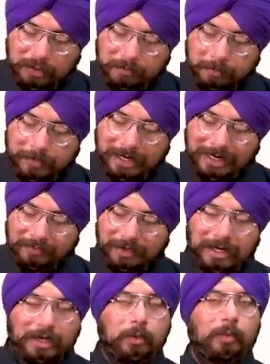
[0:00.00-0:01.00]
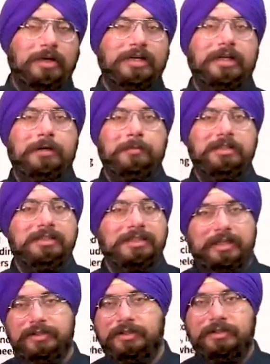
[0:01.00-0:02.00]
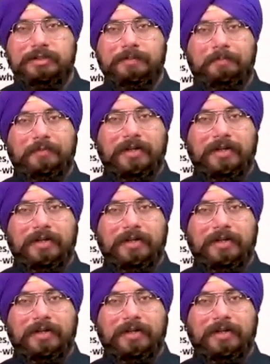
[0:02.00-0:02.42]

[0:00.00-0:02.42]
deprived and vulnerable sections.